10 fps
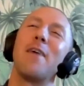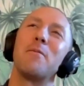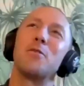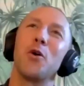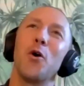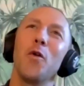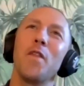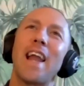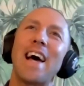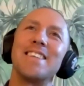I've been
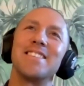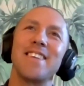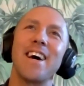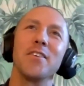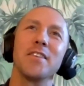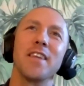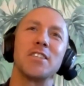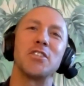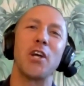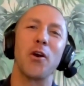told that I sound
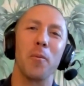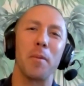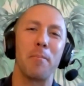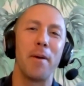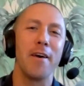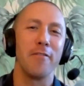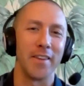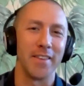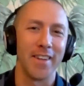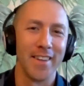like Jeremy
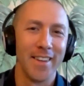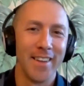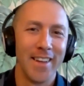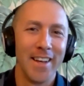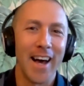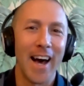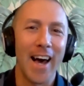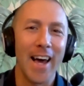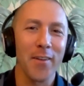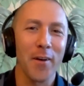Piven.
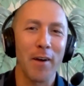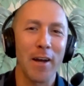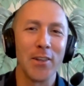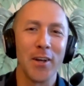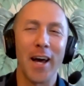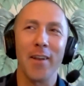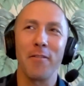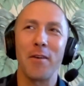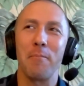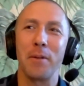I don't know
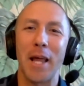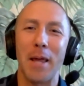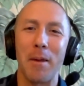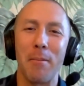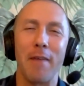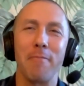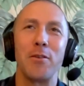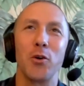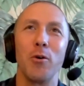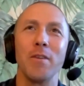if he'd play me, but I've been
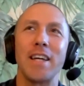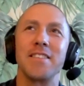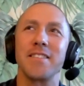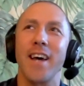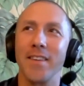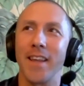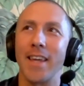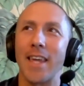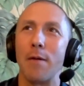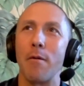told I sound
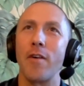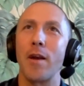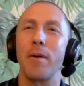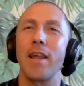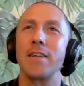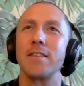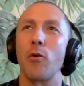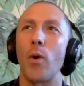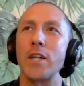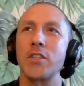like him. If anybody has ever
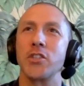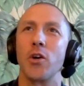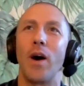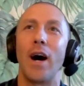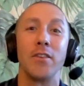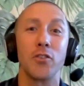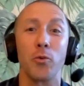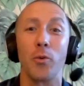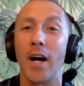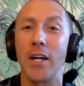watched the show
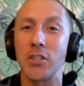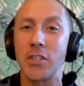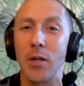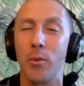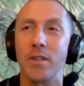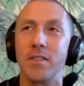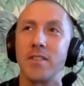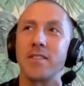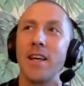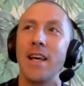Entourage, he
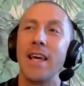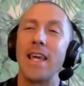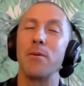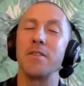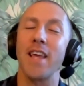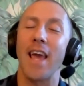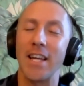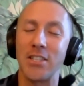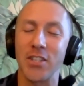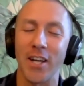was the
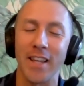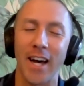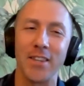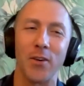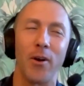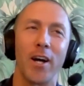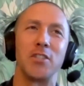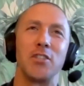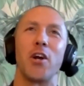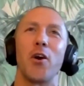agent on
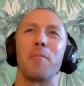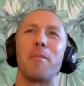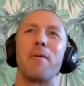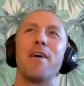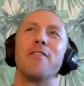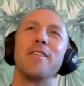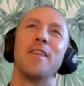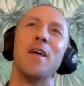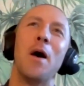Entourage, Jeremy Piven.